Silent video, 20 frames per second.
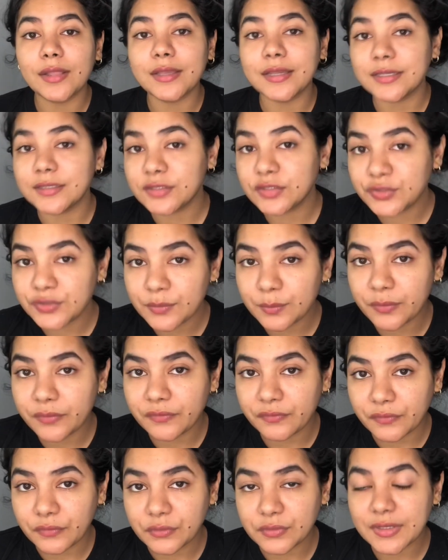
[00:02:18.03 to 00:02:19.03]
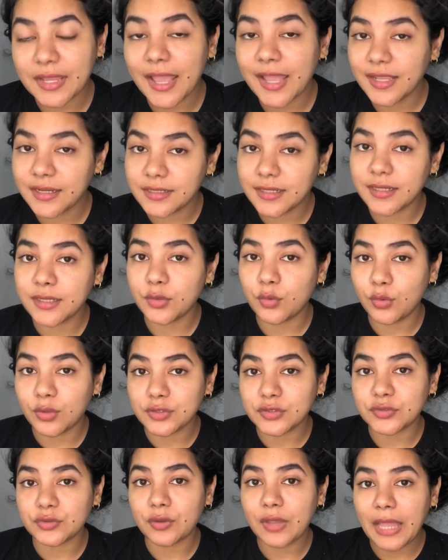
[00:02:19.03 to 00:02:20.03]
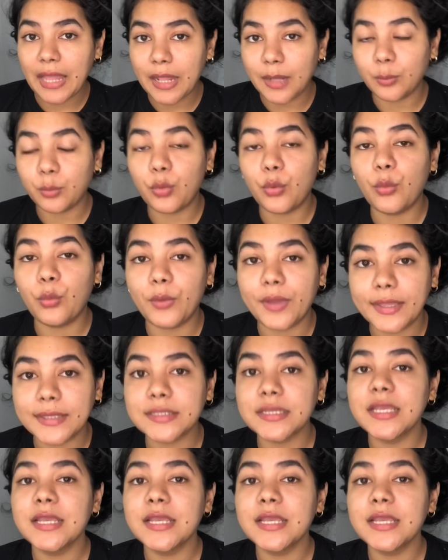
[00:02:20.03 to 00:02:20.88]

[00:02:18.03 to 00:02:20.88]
a superfruit and can also help with